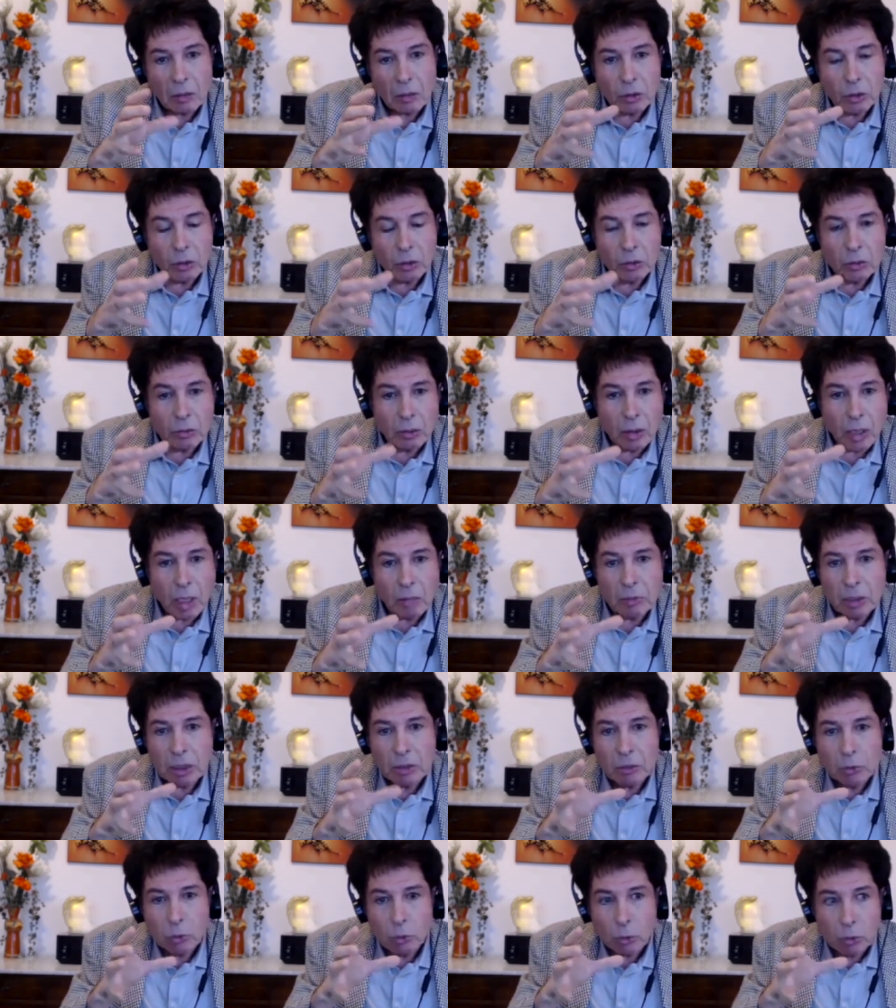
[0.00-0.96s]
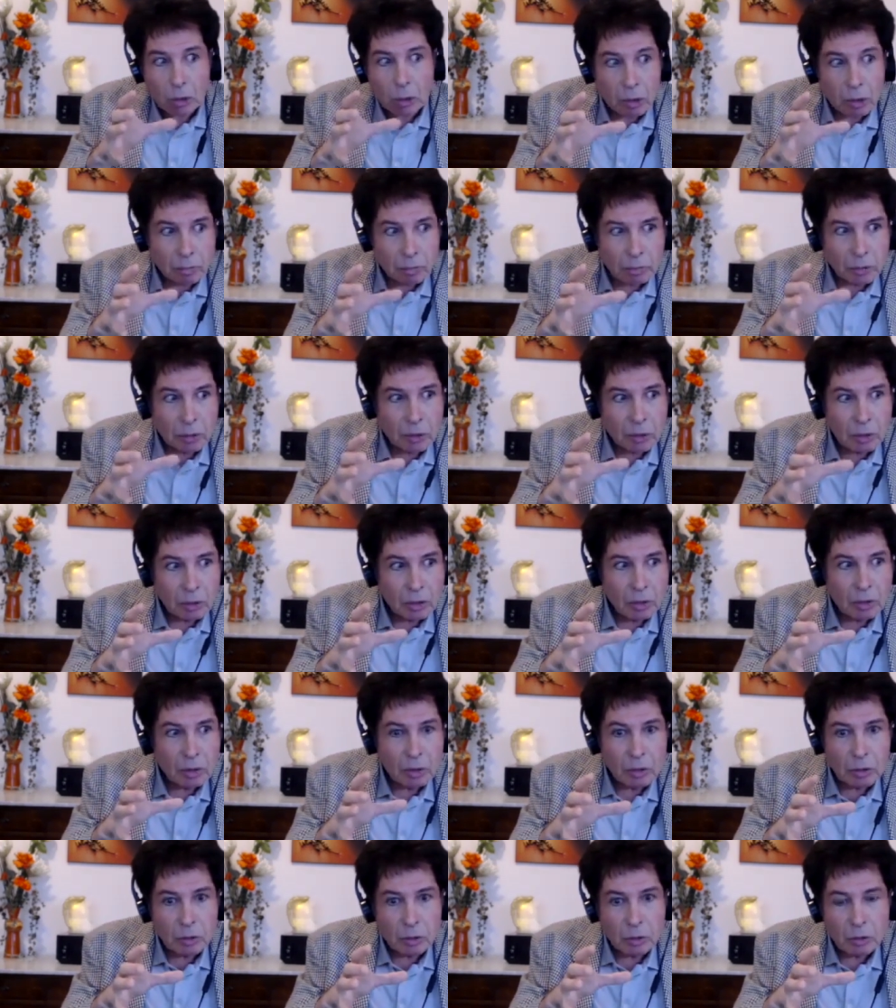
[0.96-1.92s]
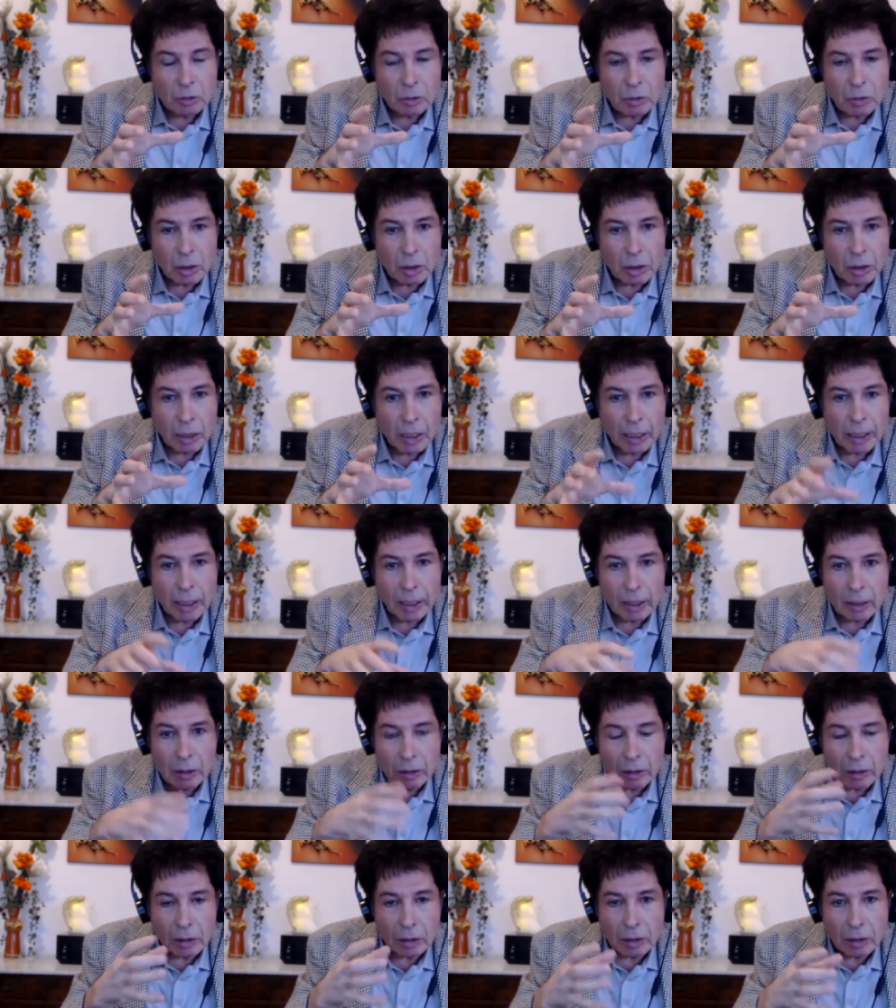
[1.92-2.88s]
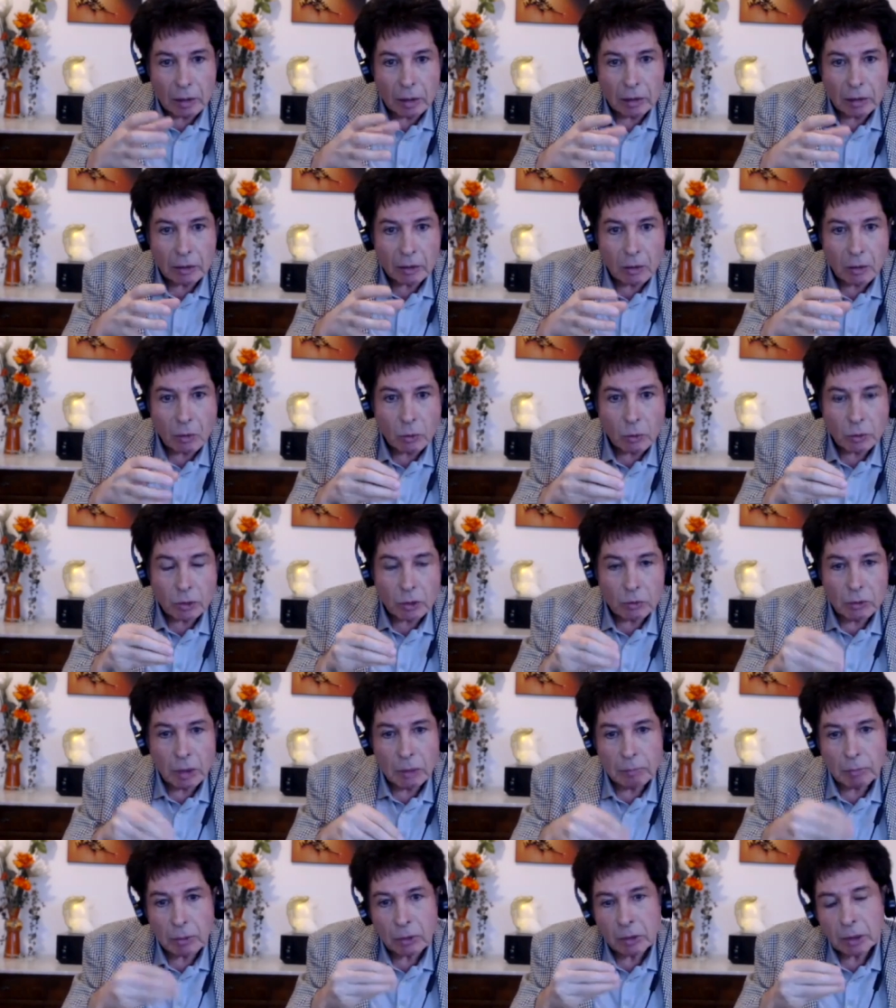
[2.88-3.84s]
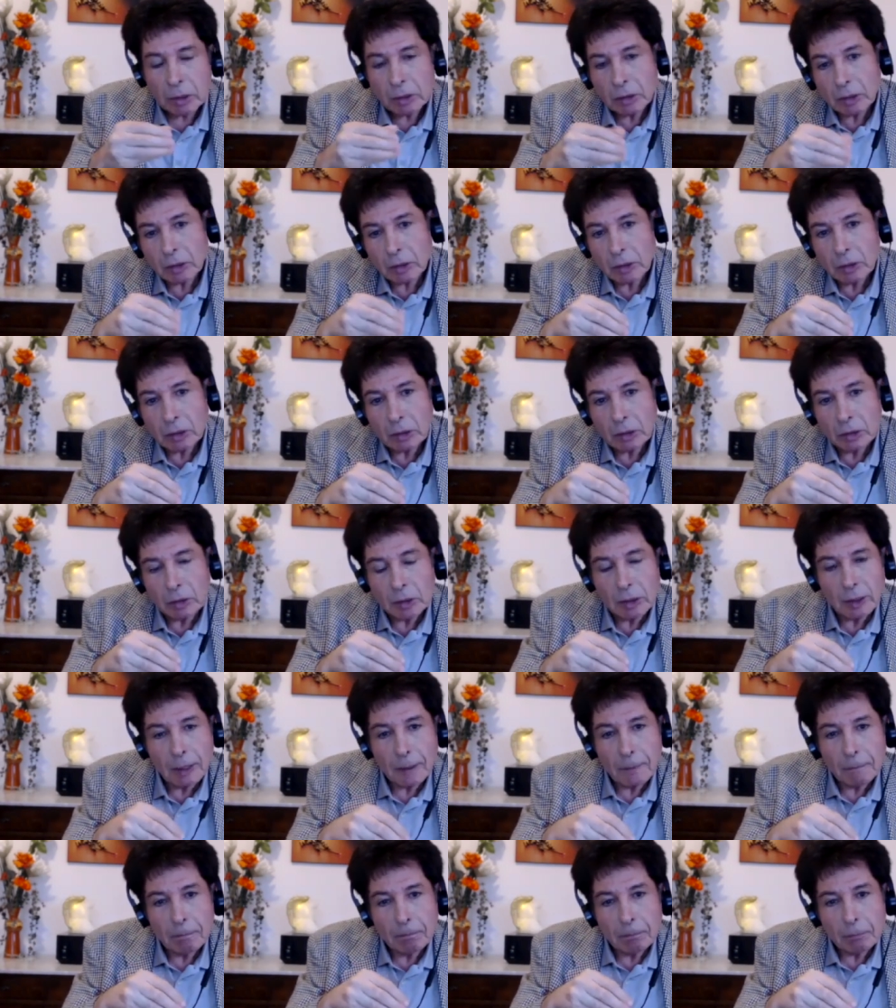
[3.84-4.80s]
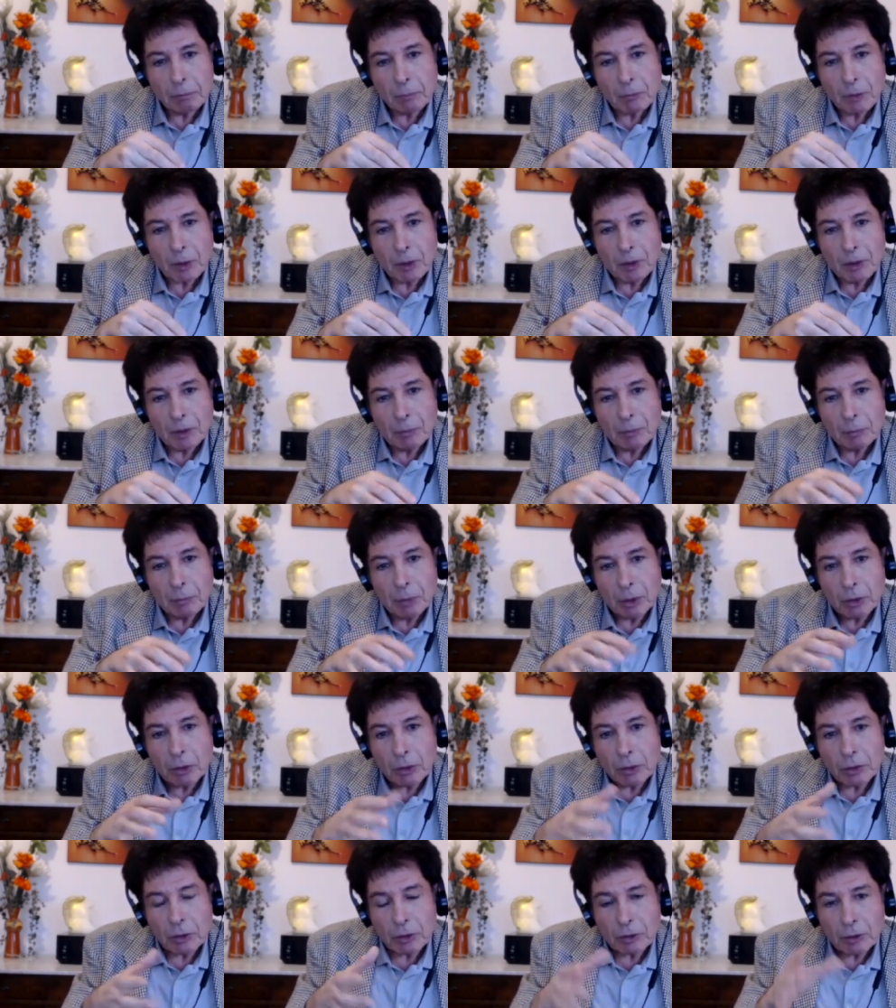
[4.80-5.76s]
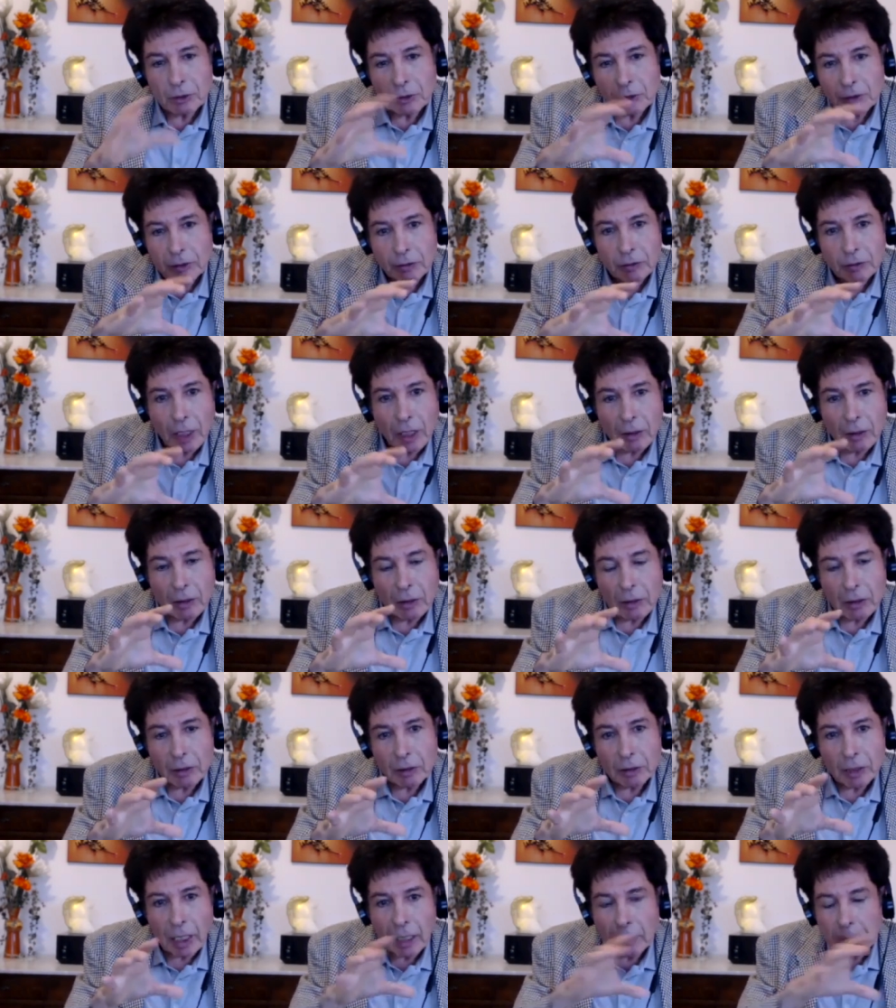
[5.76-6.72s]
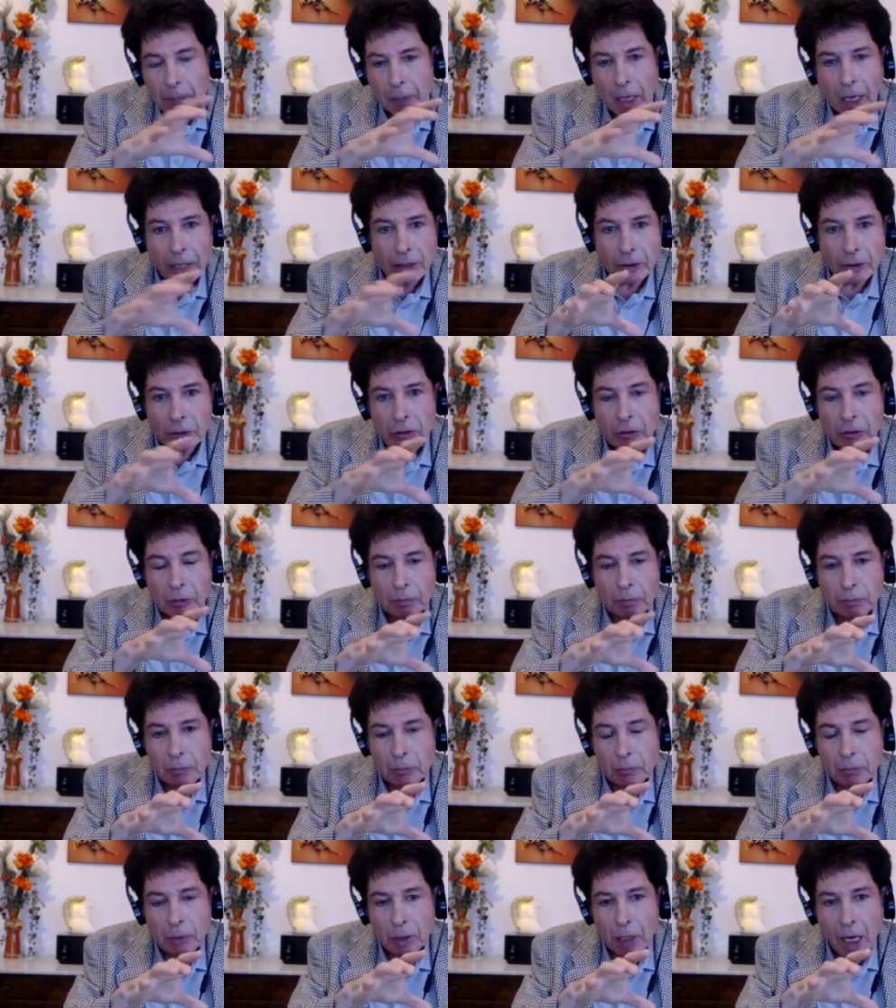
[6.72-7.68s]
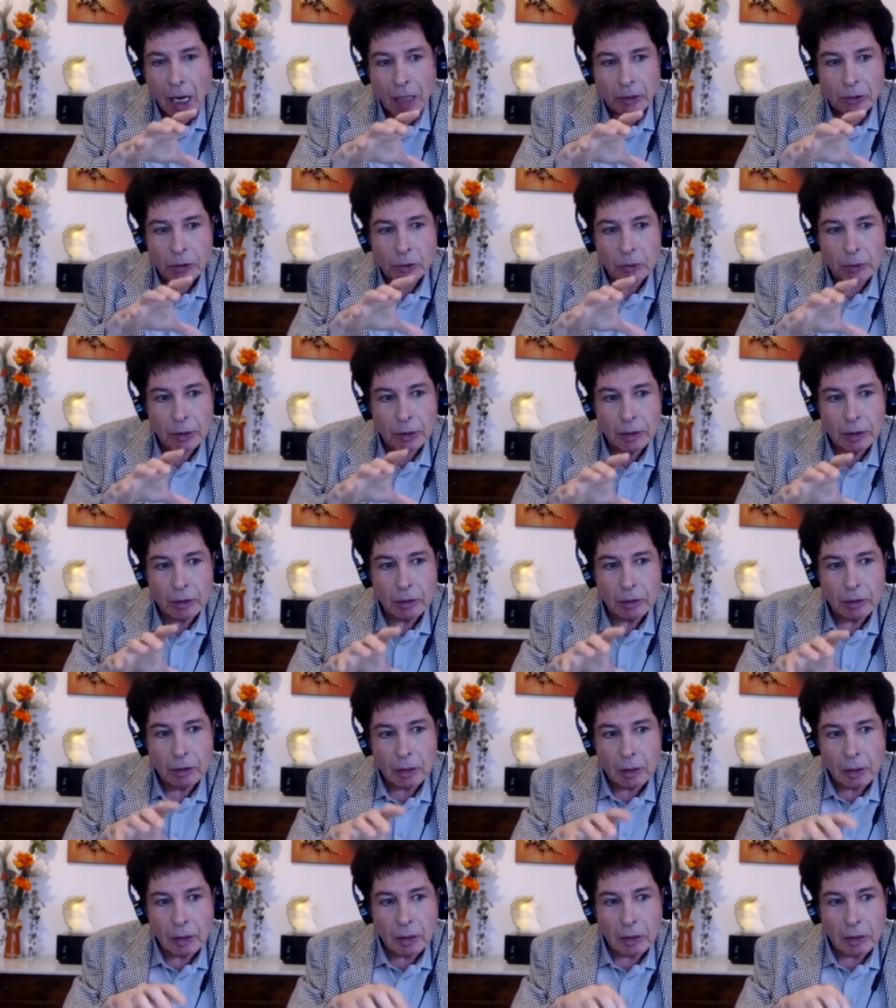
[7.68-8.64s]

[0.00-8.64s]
You, I mean, Europe here is also hypocrite because they, they played actually